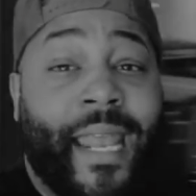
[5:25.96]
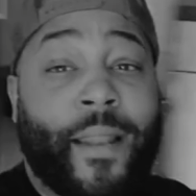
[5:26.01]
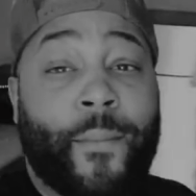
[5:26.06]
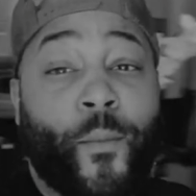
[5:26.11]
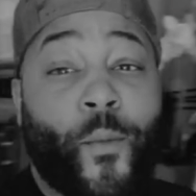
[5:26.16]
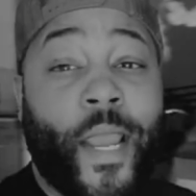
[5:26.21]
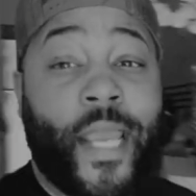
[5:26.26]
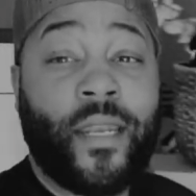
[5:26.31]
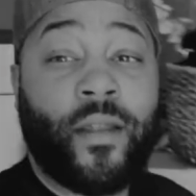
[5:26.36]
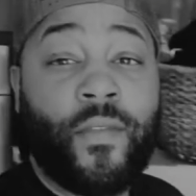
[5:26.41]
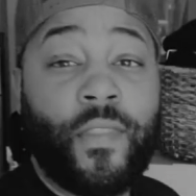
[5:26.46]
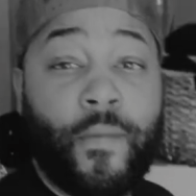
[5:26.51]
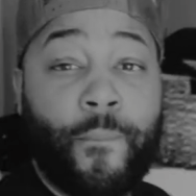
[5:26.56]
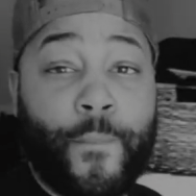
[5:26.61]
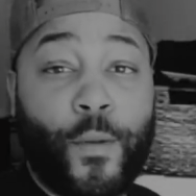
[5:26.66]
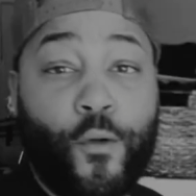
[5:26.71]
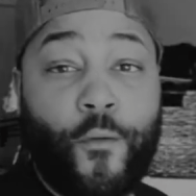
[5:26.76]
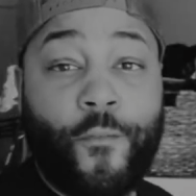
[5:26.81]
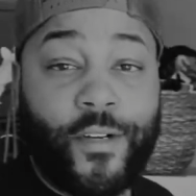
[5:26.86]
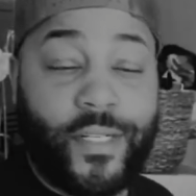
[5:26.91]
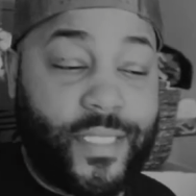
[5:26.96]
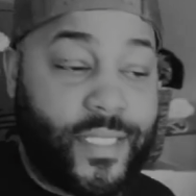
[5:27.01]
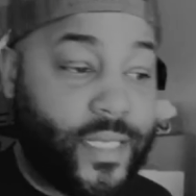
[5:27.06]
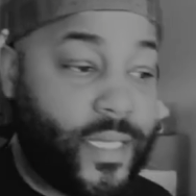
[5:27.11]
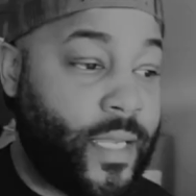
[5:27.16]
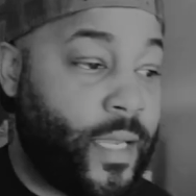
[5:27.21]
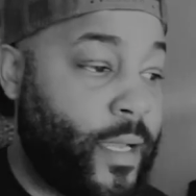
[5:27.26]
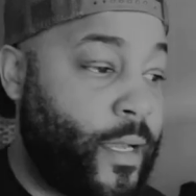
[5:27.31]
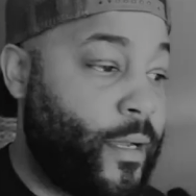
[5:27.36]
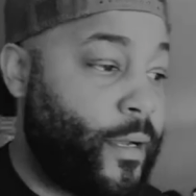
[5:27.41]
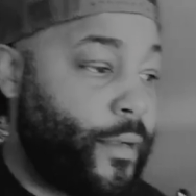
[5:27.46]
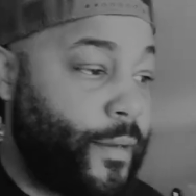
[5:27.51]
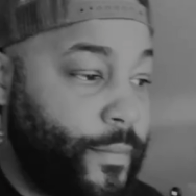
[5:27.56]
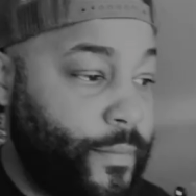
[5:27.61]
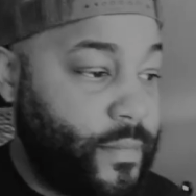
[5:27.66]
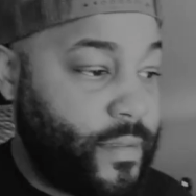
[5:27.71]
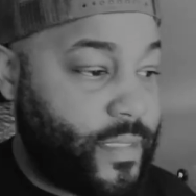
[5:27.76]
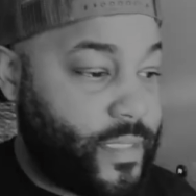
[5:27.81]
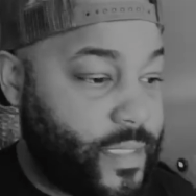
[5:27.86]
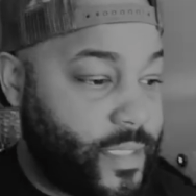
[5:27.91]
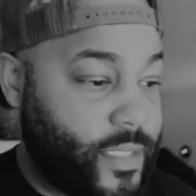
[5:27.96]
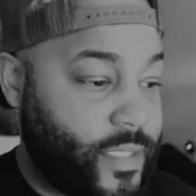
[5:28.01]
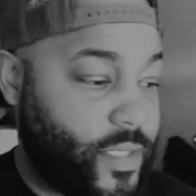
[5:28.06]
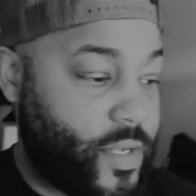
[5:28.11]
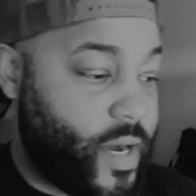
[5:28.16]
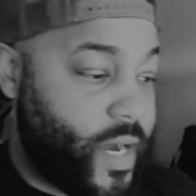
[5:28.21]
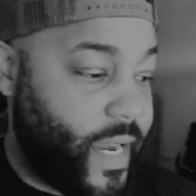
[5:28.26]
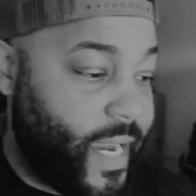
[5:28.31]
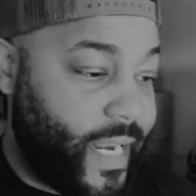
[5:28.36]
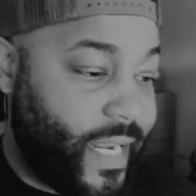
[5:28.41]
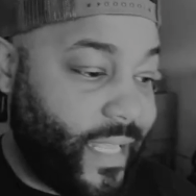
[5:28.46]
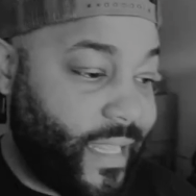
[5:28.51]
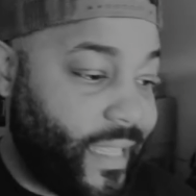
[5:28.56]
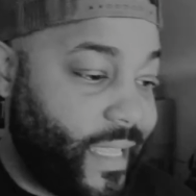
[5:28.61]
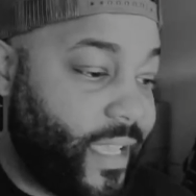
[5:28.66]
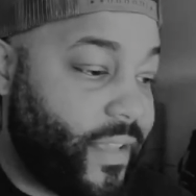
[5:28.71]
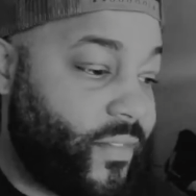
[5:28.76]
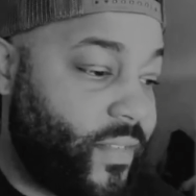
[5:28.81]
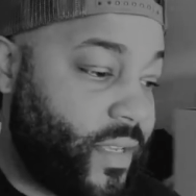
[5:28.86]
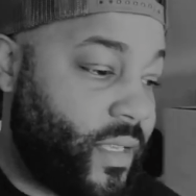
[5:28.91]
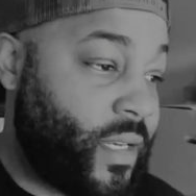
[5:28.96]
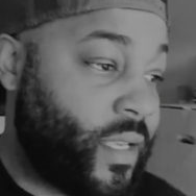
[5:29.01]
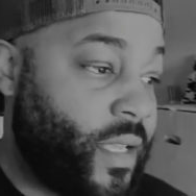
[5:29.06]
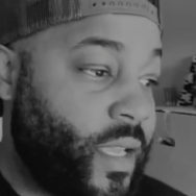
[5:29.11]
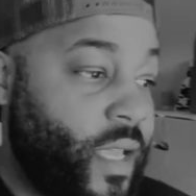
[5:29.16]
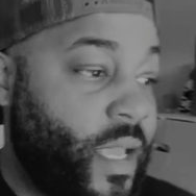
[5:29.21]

I'm waiting on the movers to come to start at 11.